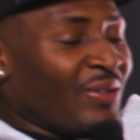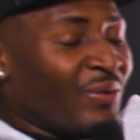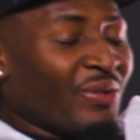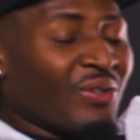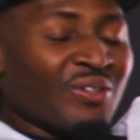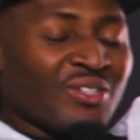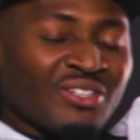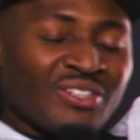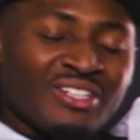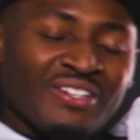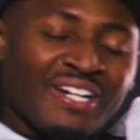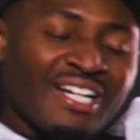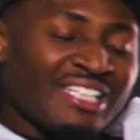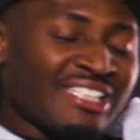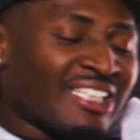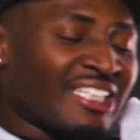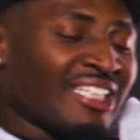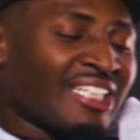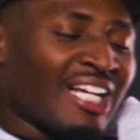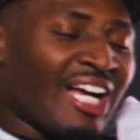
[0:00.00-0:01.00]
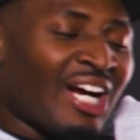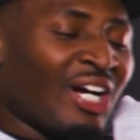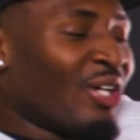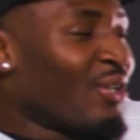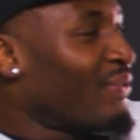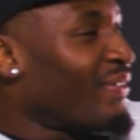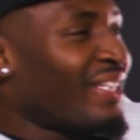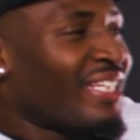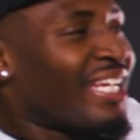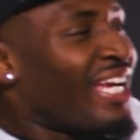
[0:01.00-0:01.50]
We're gonna go crazy. I
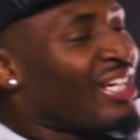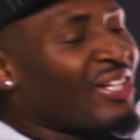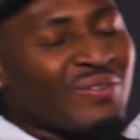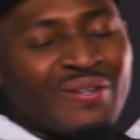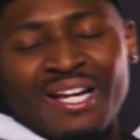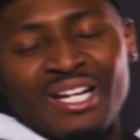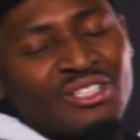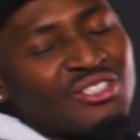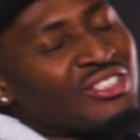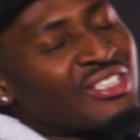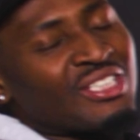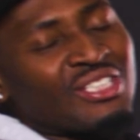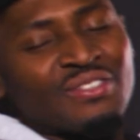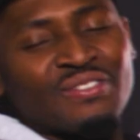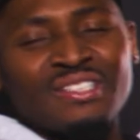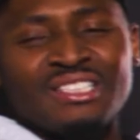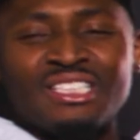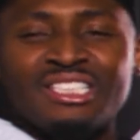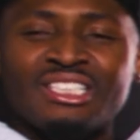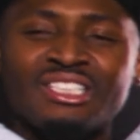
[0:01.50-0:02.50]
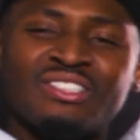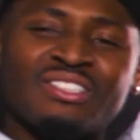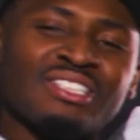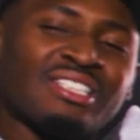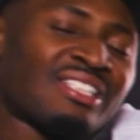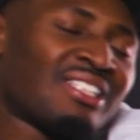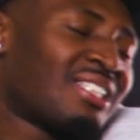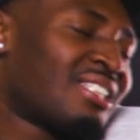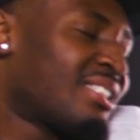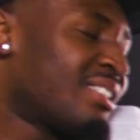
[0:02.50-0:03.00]
don't really got no outro. We just
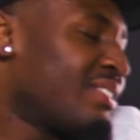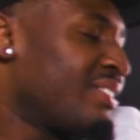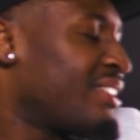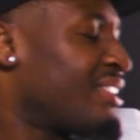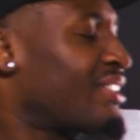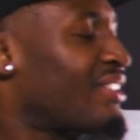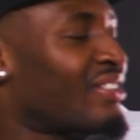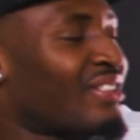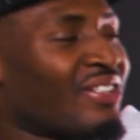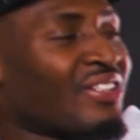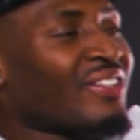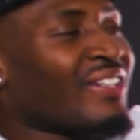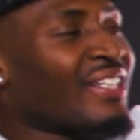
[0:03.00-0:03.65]
gonna go